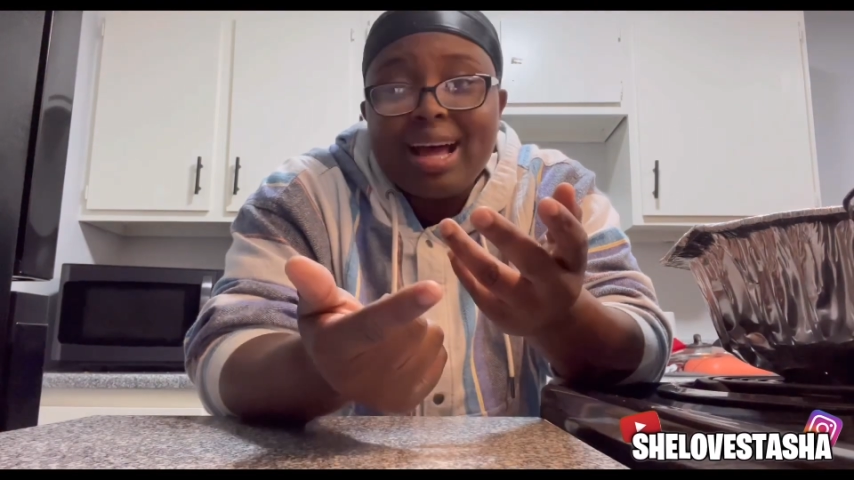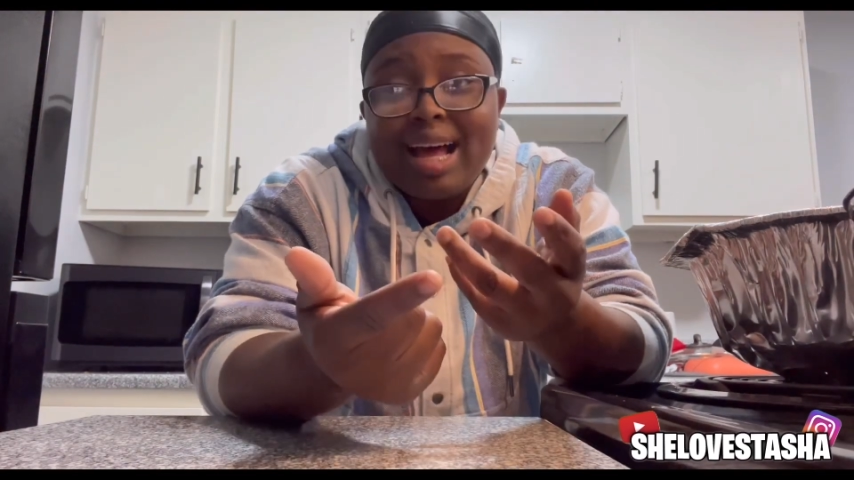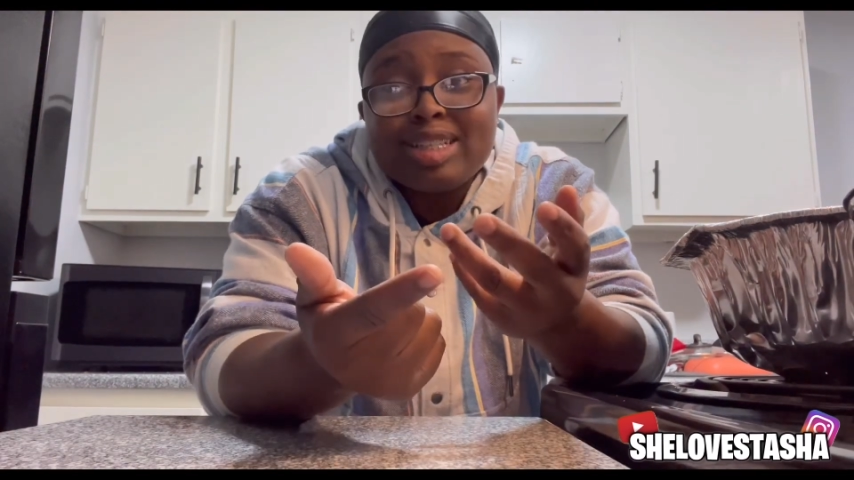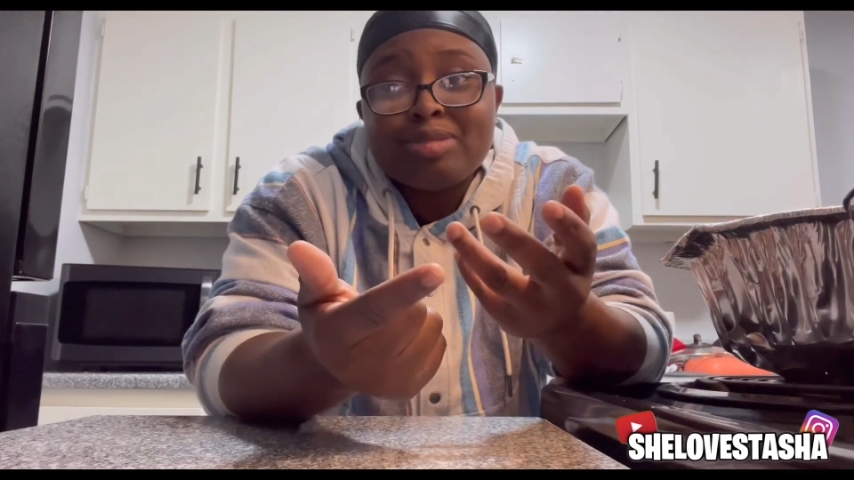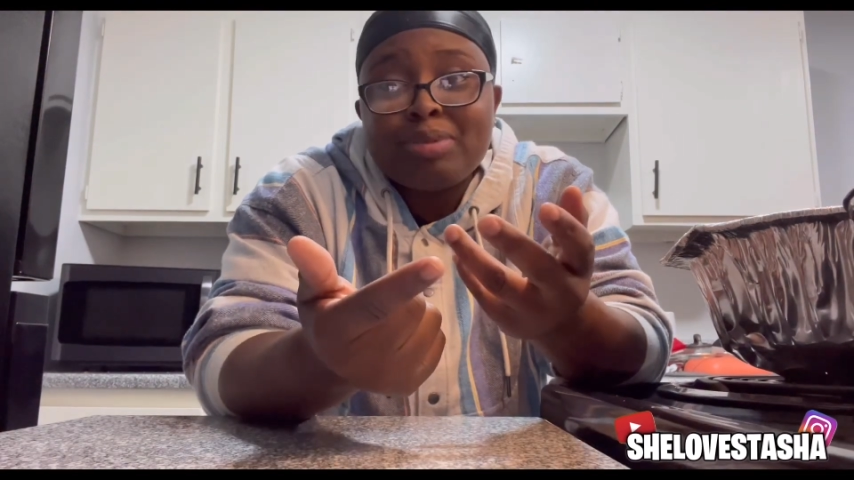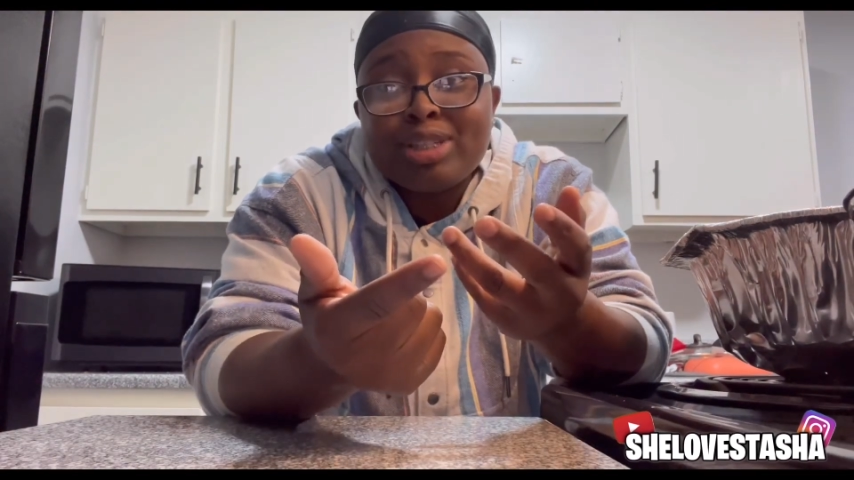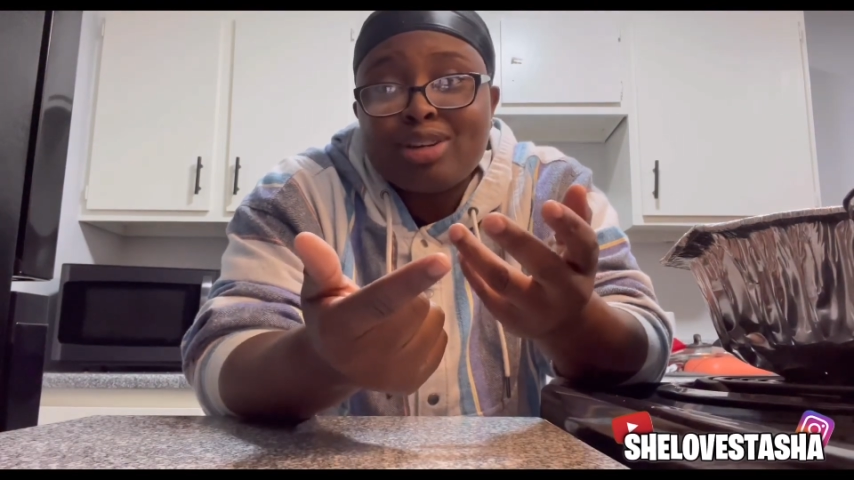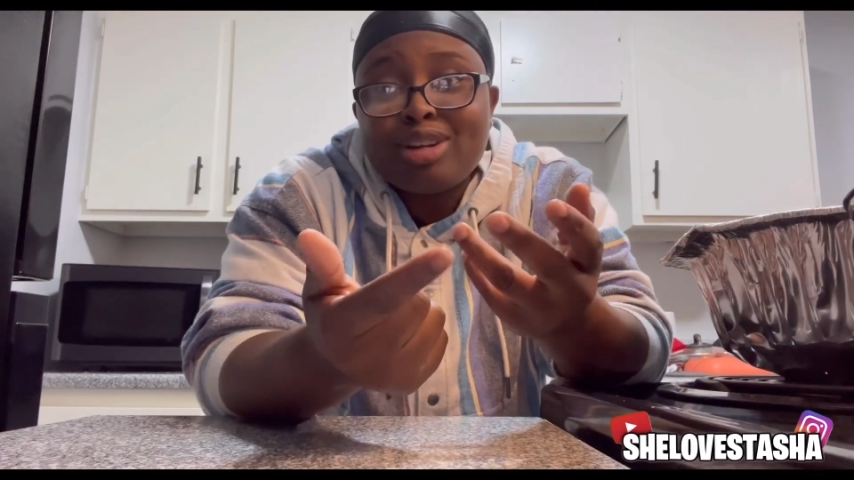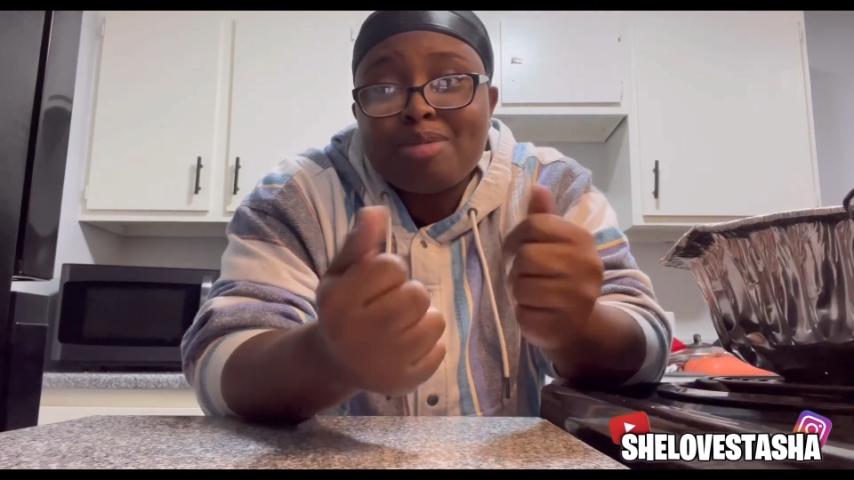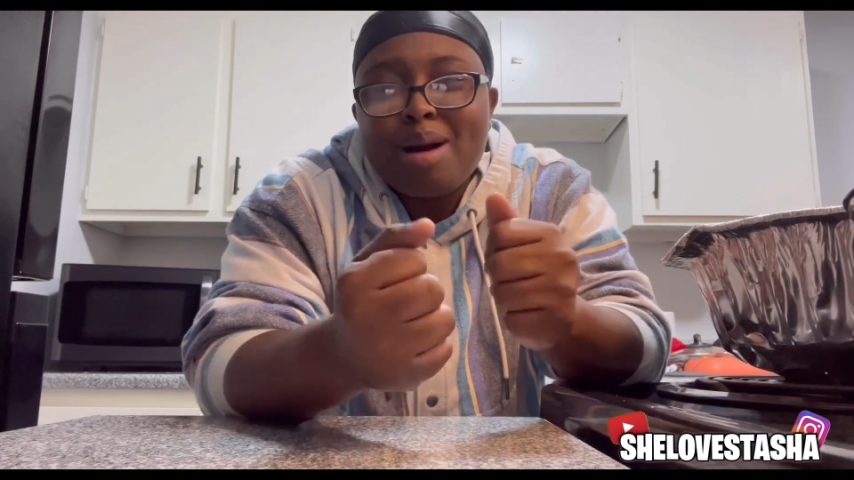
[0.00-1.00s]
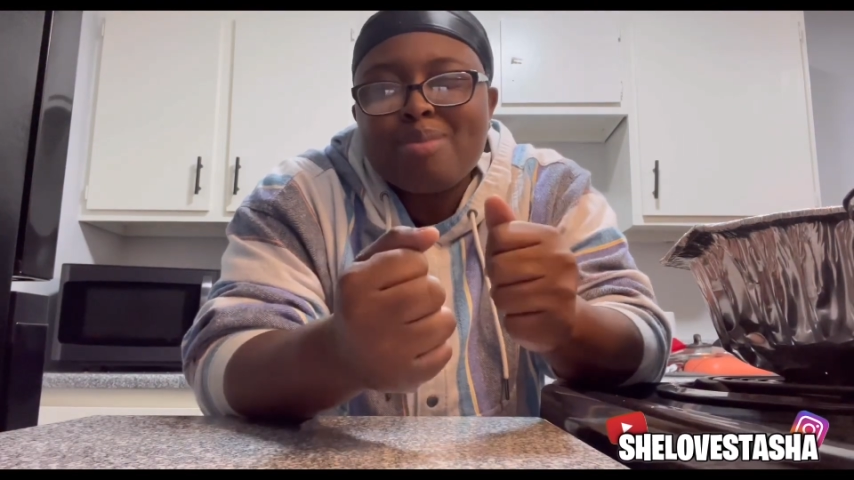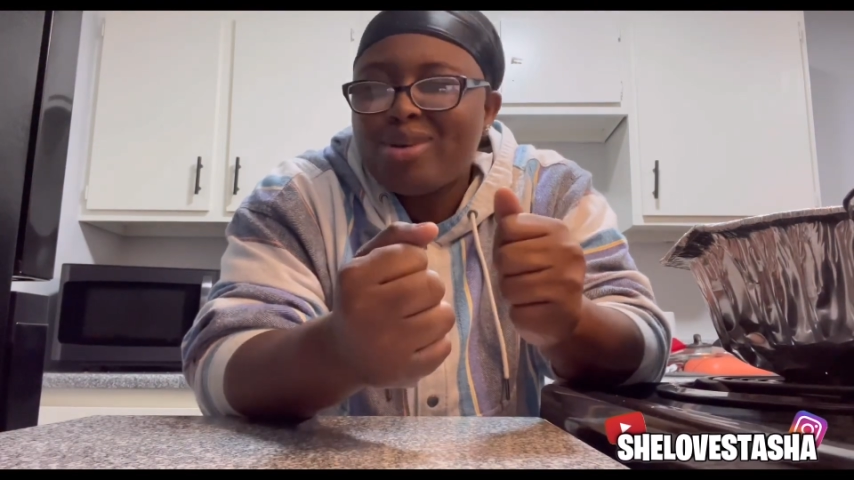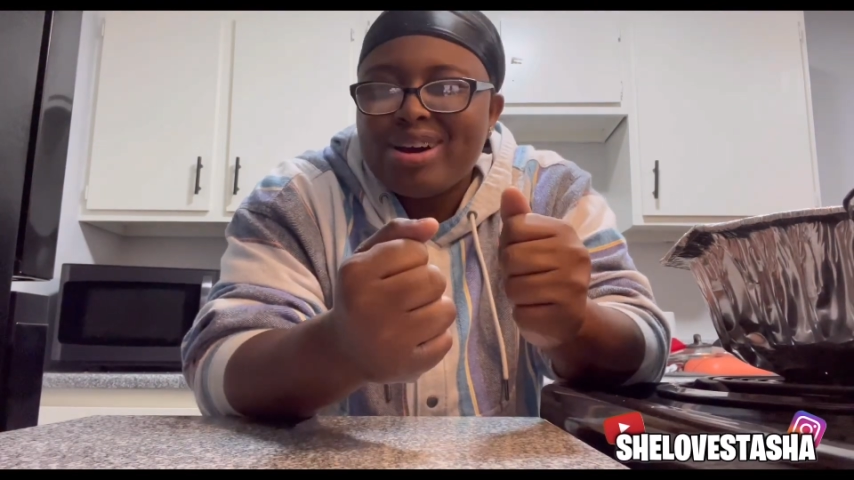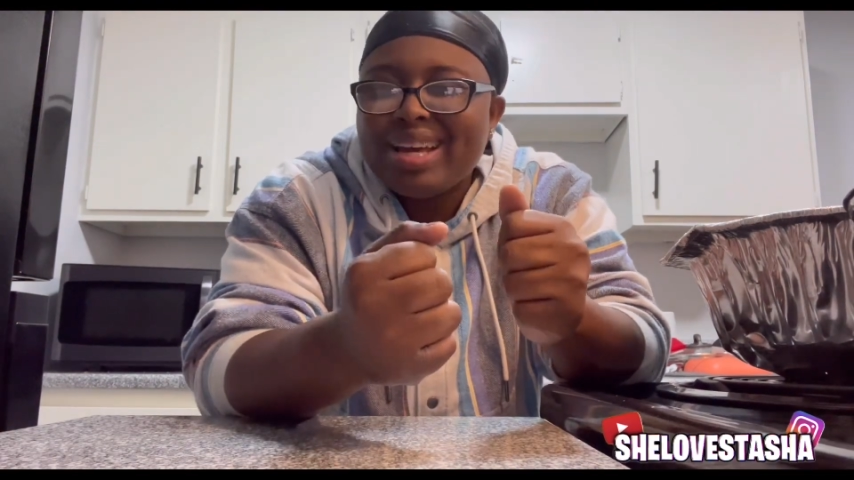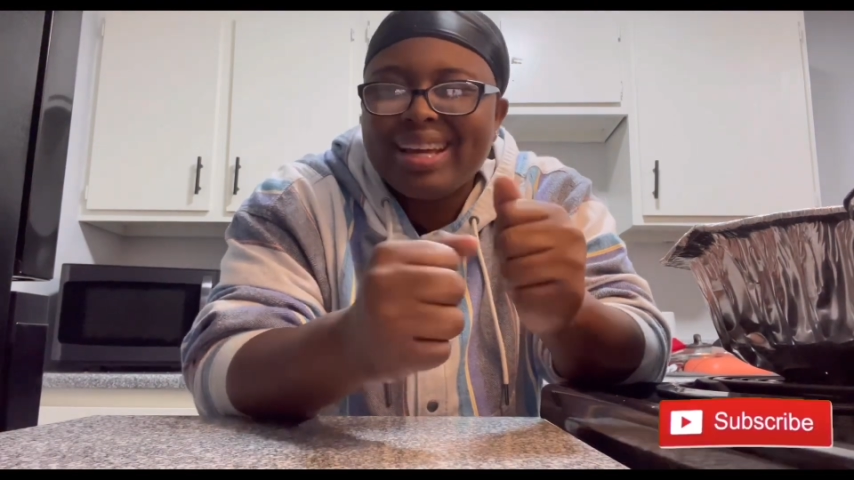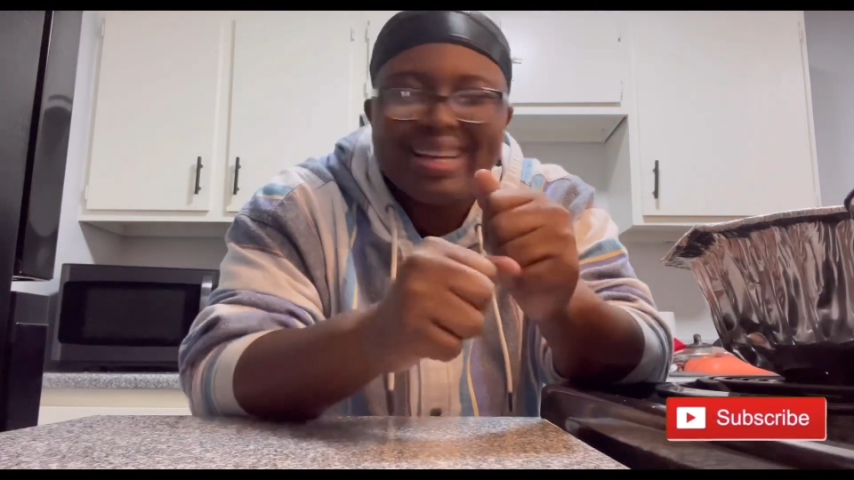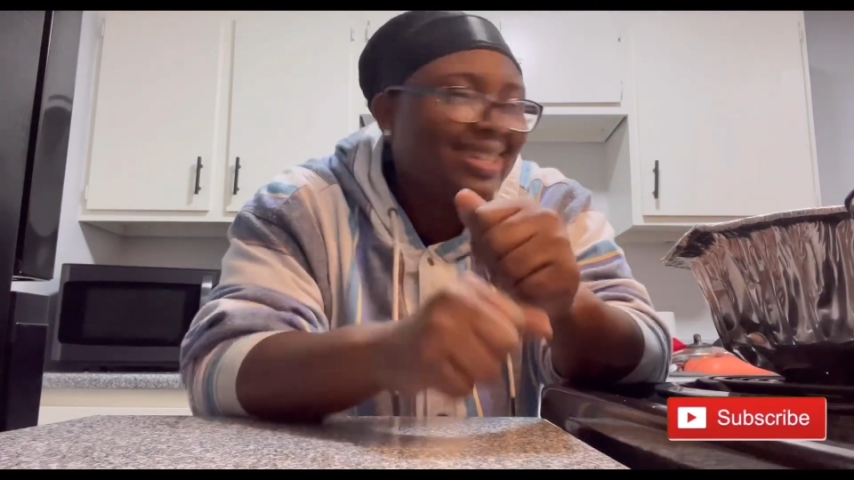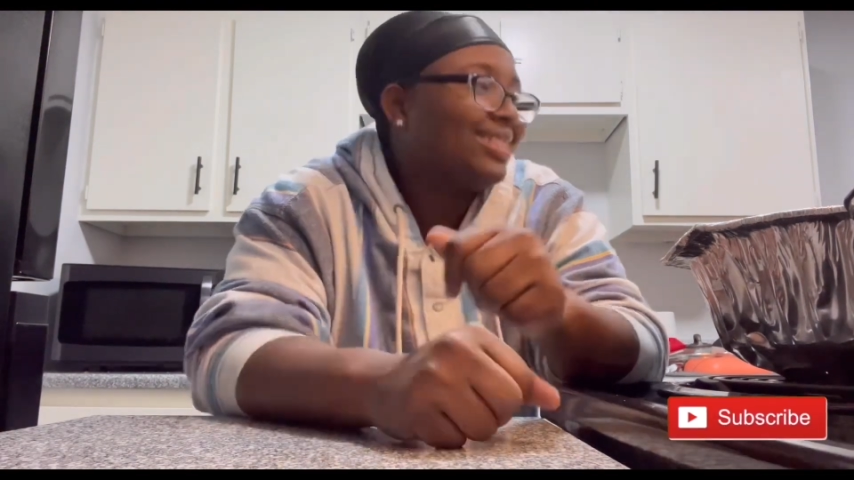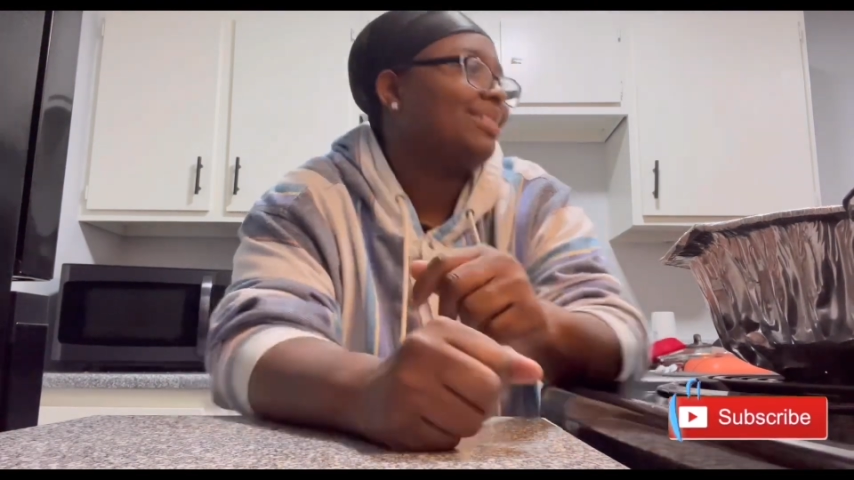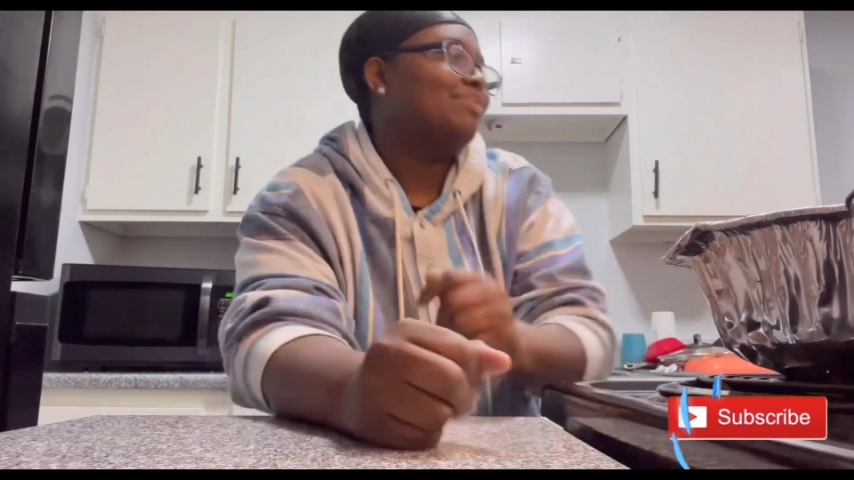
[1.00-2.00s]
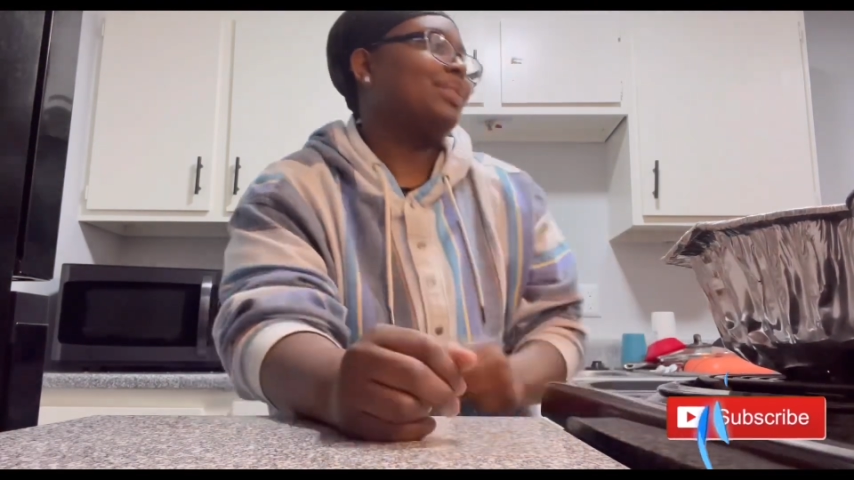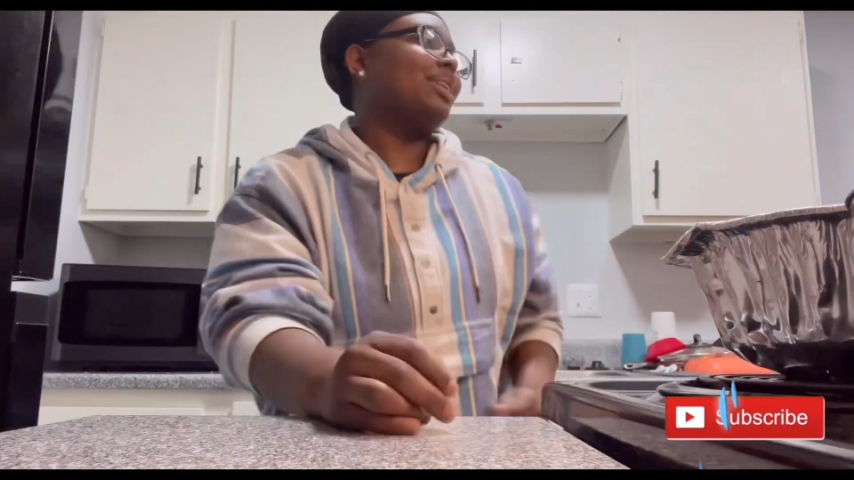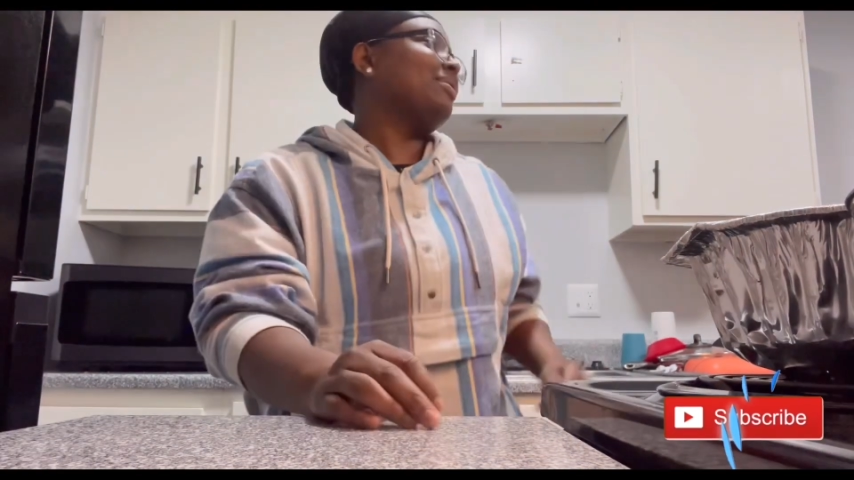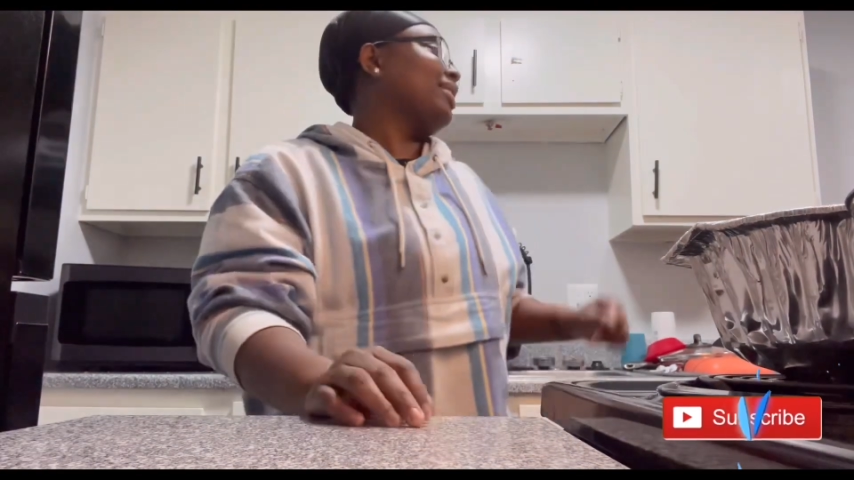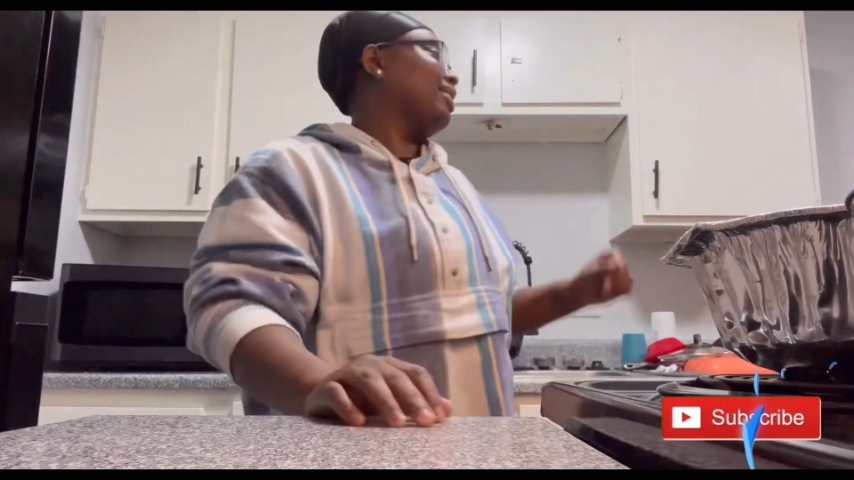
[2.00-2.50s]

I just picked y'all up, my boys. But anyway,